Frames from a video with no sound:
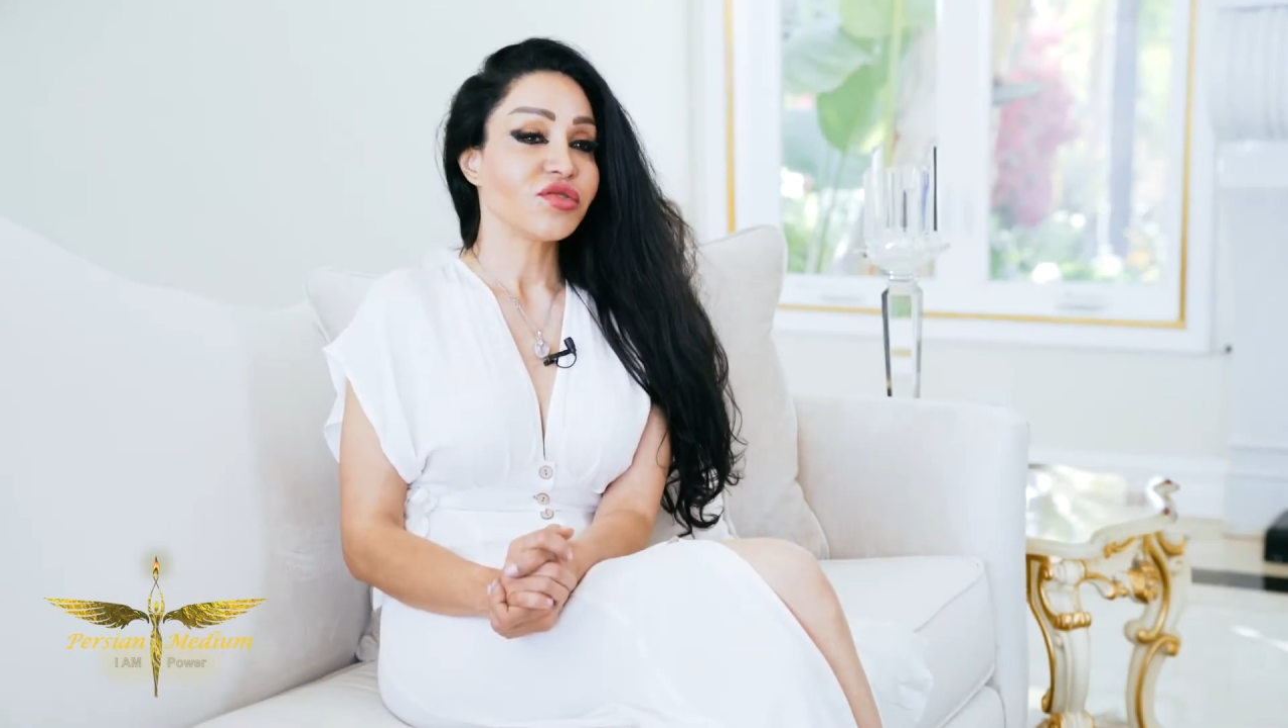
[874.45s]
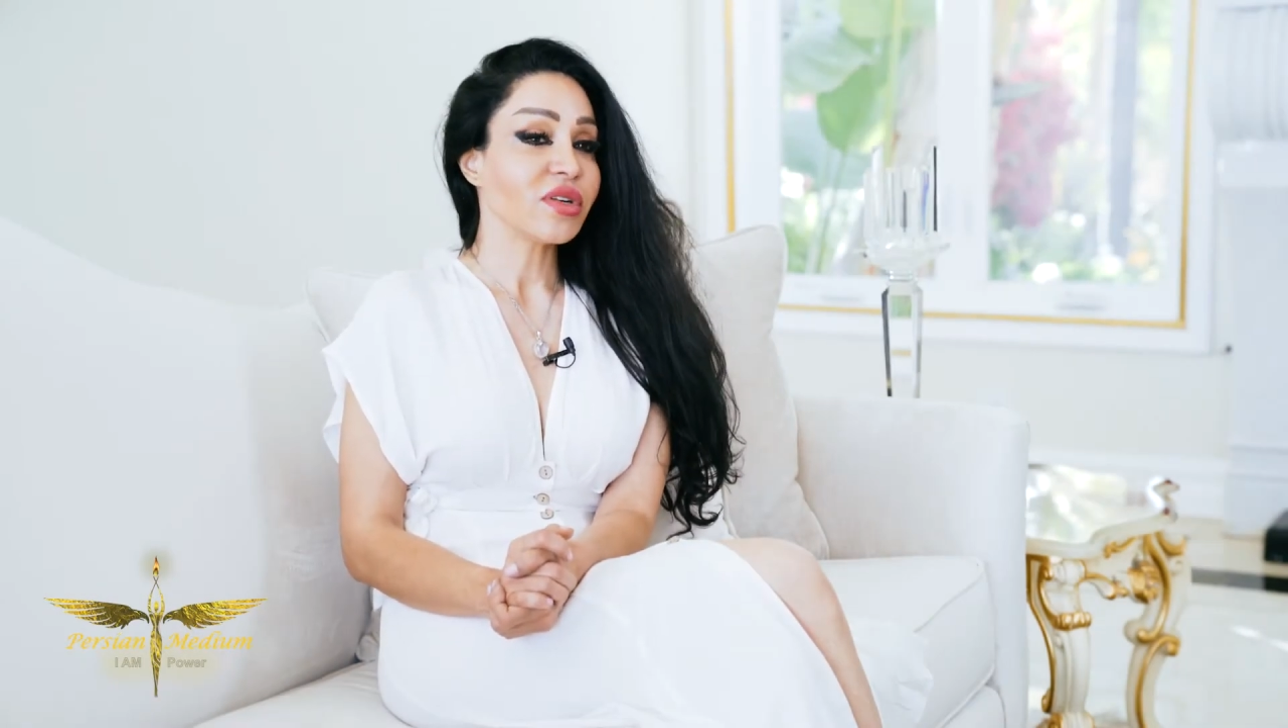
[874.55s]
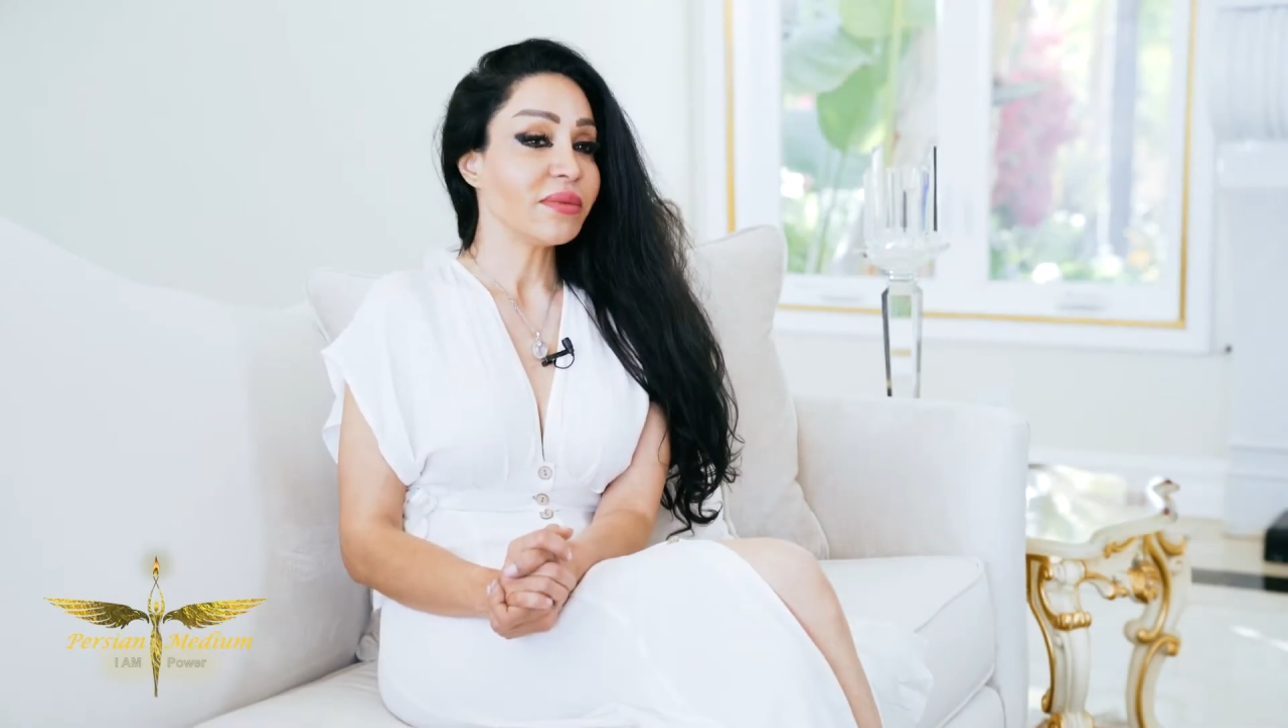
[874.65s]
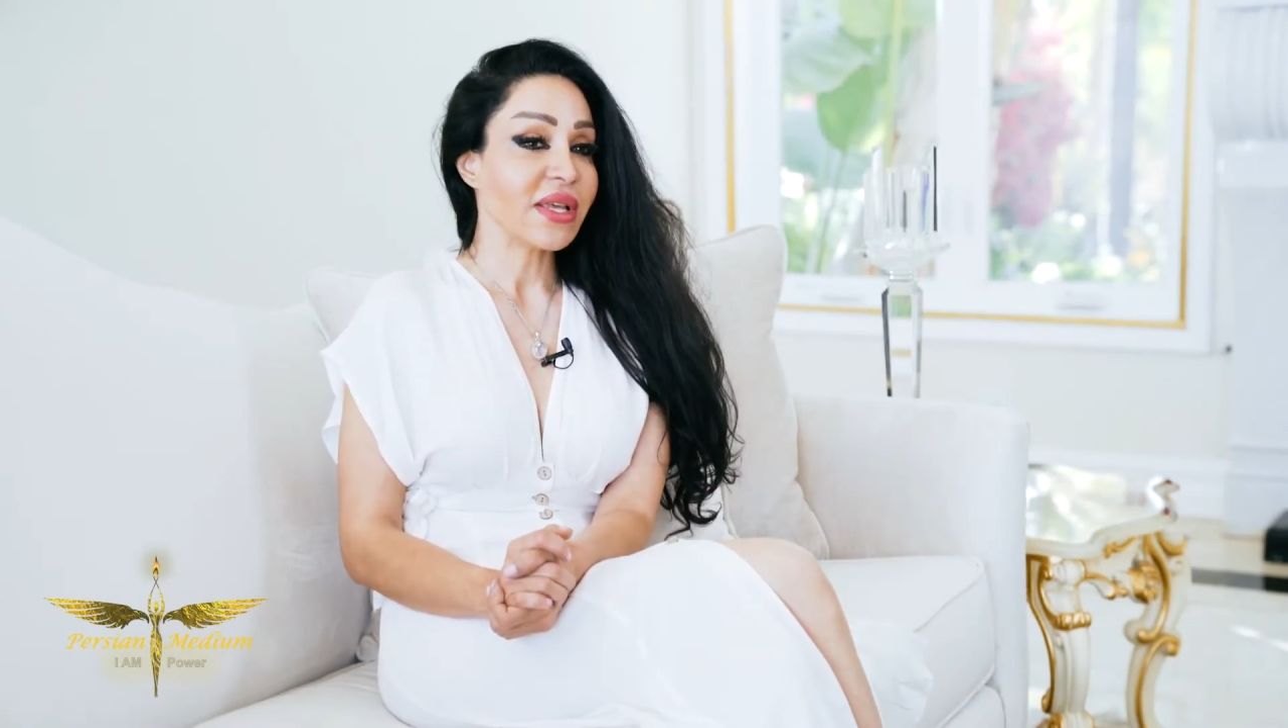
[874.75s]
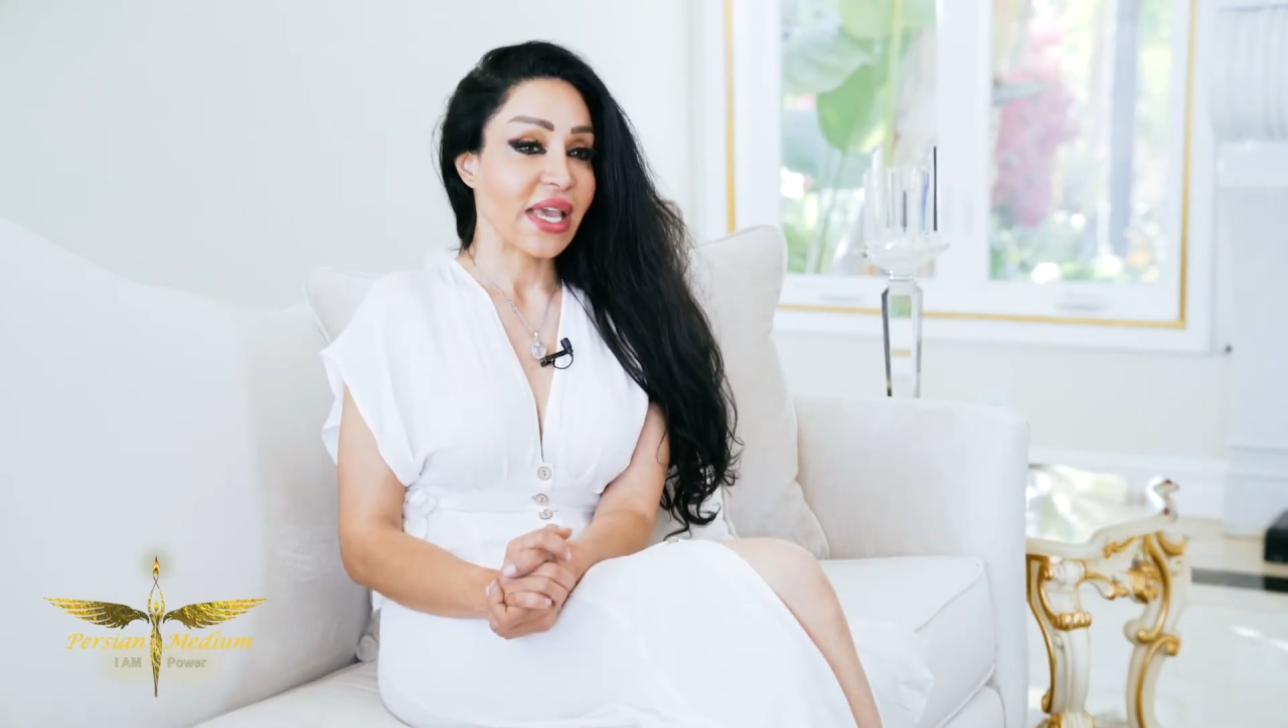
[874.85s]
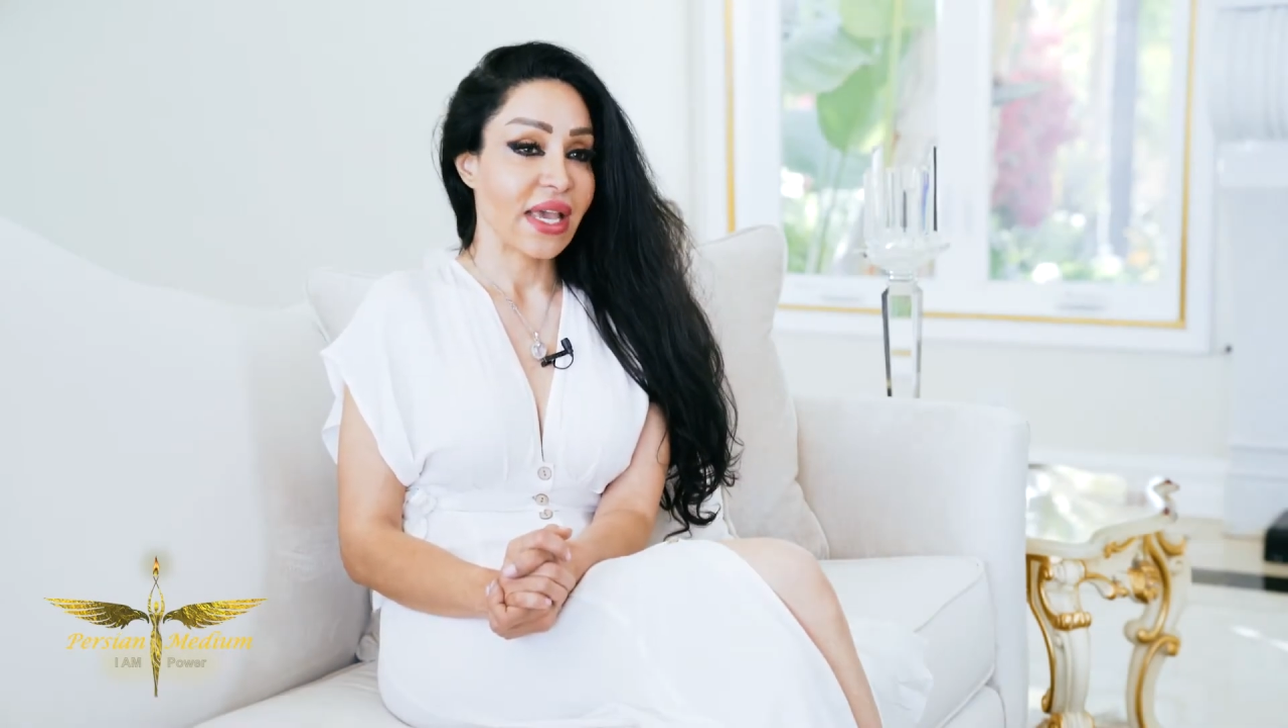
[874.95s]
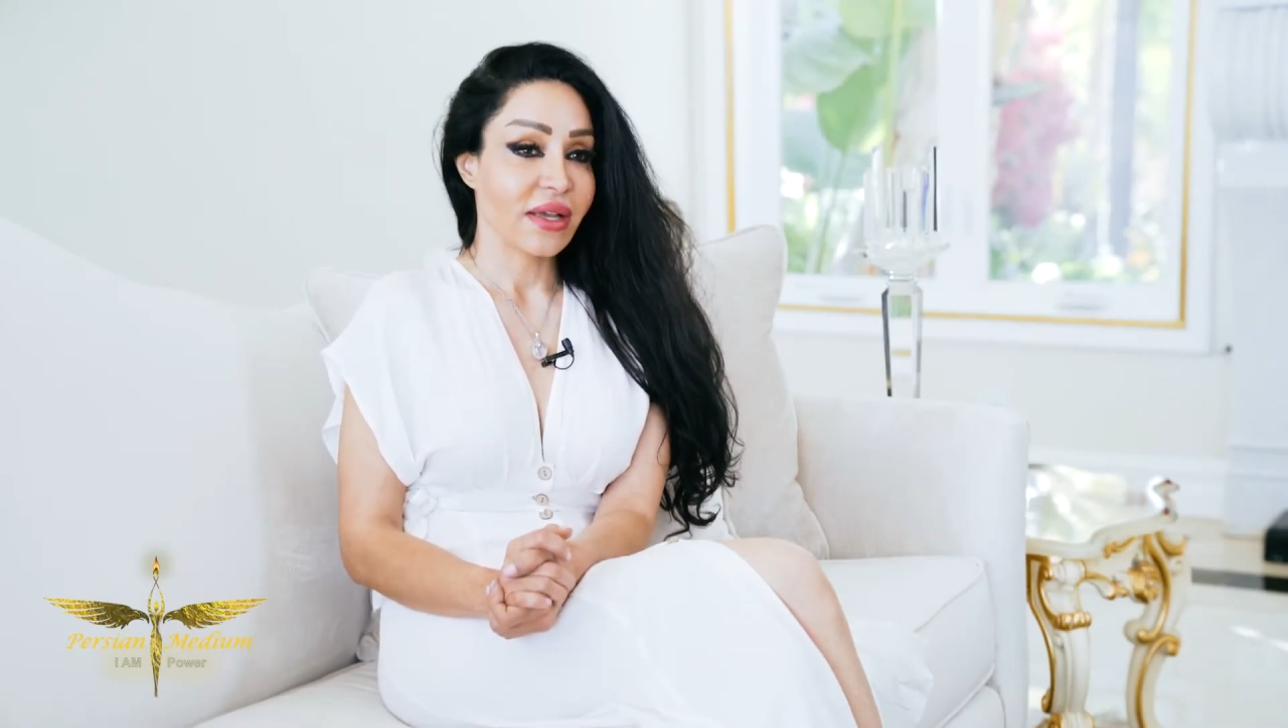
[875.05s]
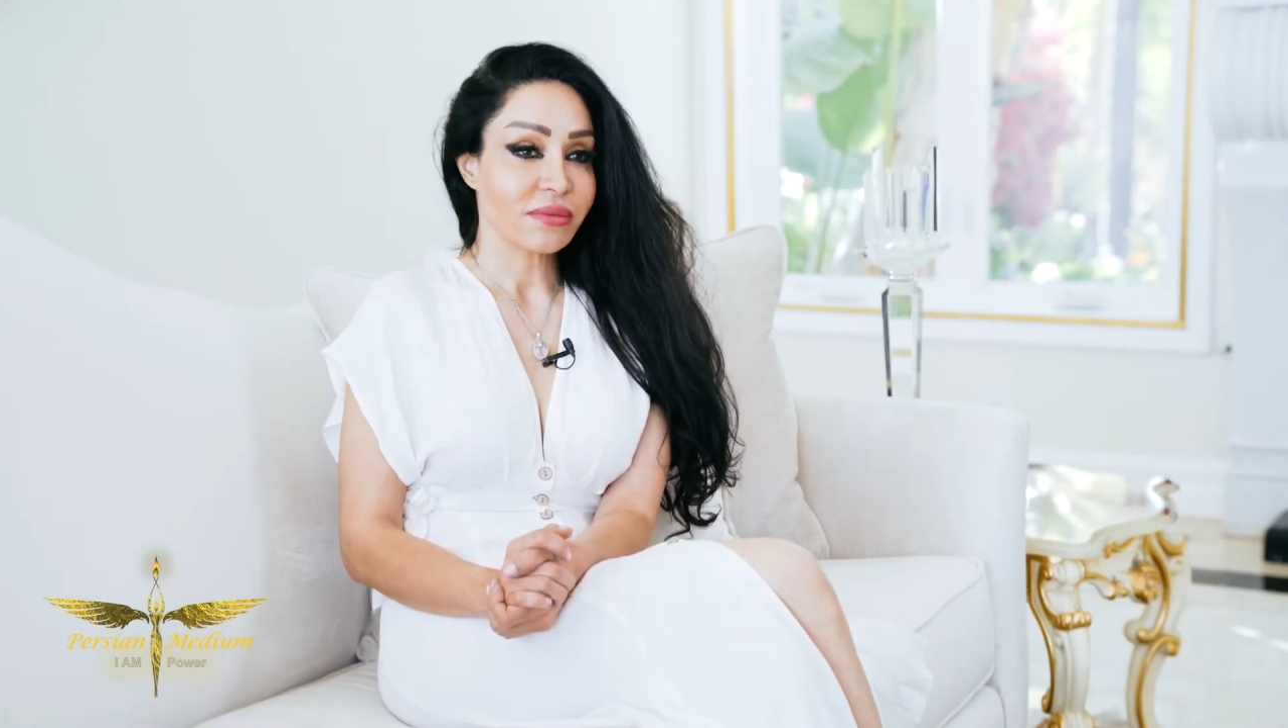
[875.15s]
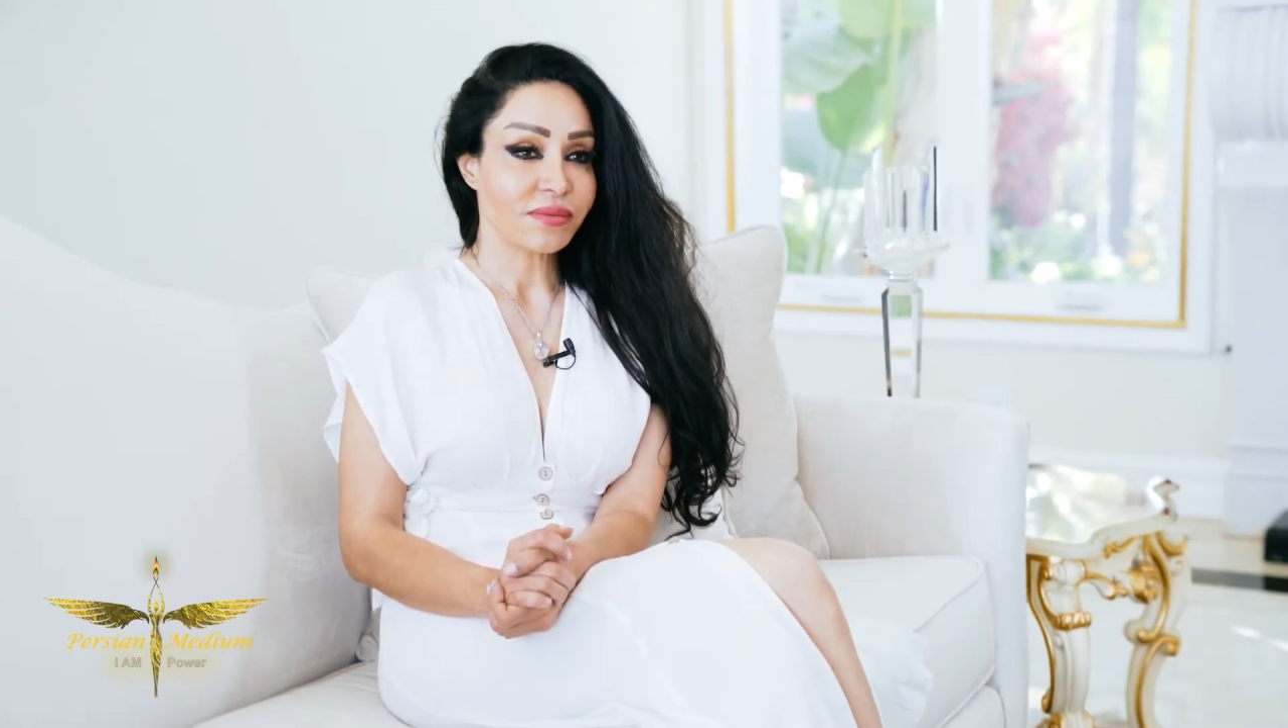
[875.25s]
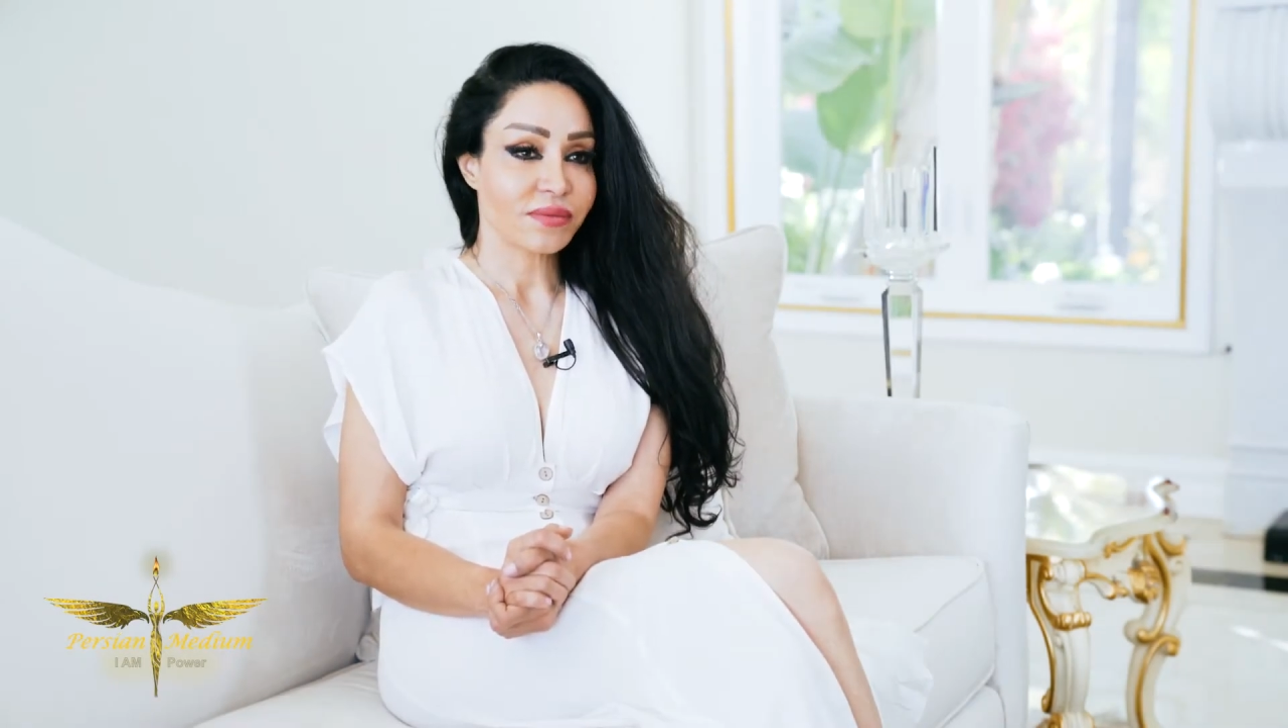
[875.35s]
dreamed
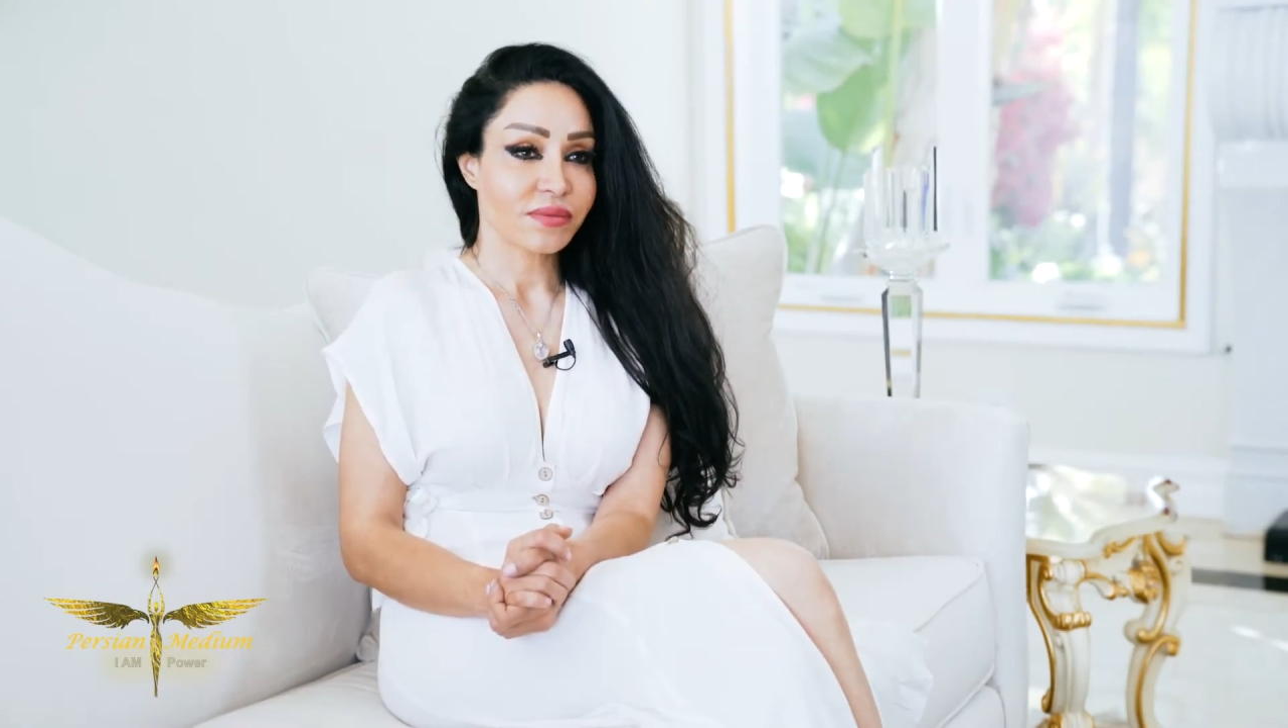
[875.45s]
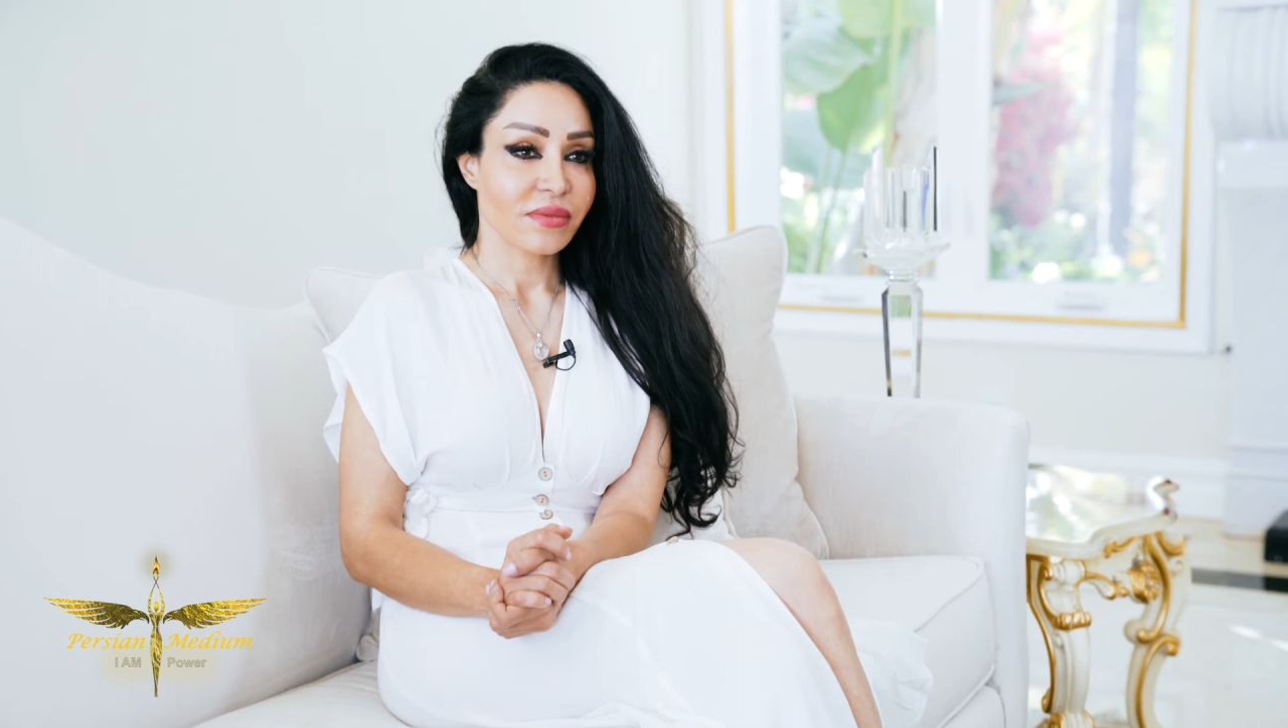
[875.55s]
again,